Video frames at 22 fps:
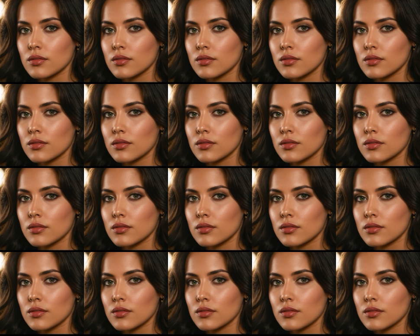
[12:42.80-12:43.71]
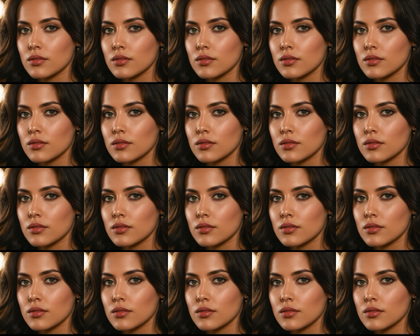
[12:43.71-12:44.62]

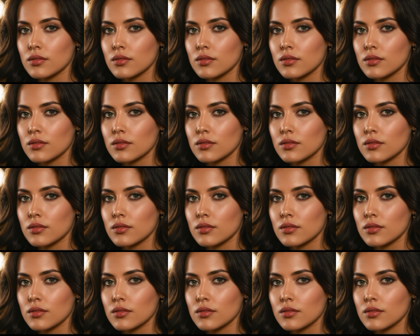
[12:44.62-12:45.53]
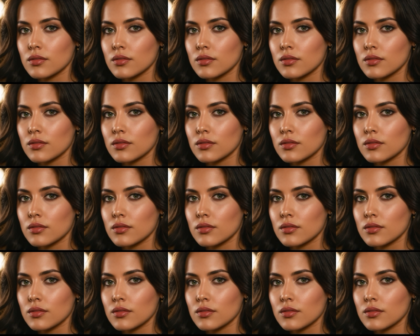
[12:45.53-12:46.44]

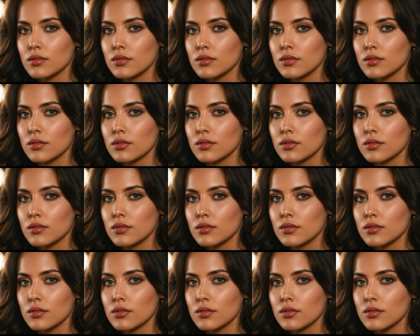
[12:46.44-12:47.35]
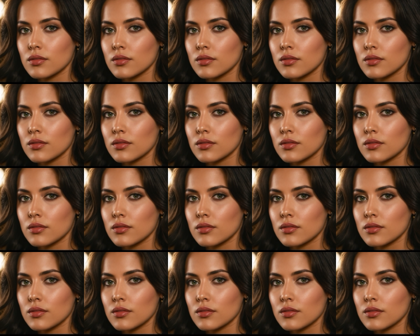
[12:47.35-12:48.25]

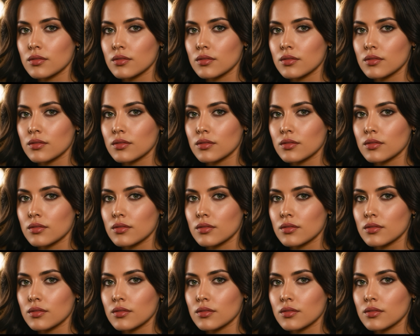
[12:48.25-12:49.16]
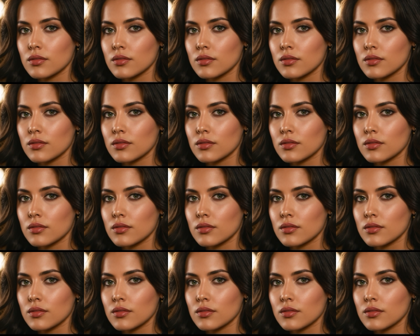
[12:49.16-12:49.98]
The face doesn't move, so there is nothing to read.